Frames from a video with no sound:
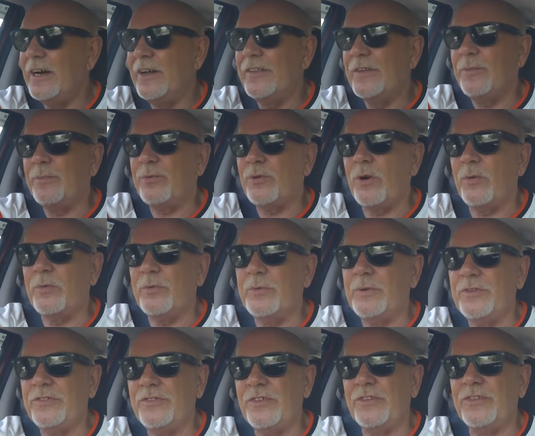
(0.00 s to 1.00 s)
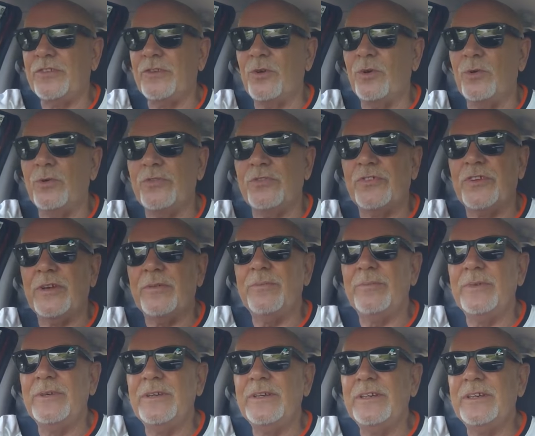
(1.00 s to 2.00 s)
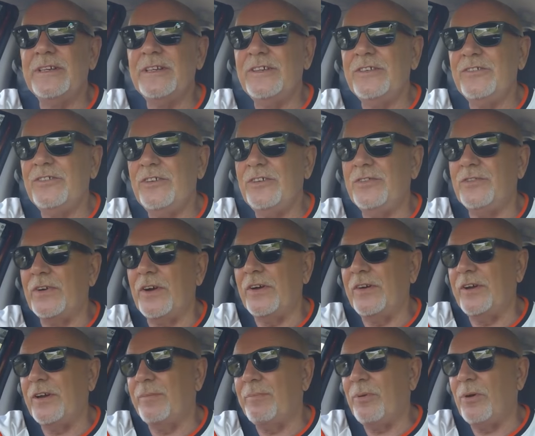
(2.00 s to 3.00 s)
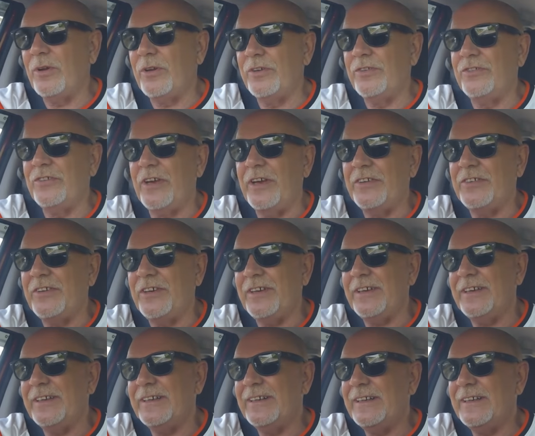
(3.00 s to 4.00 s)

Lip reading: and the problem it's just caused him. She's very apologetic,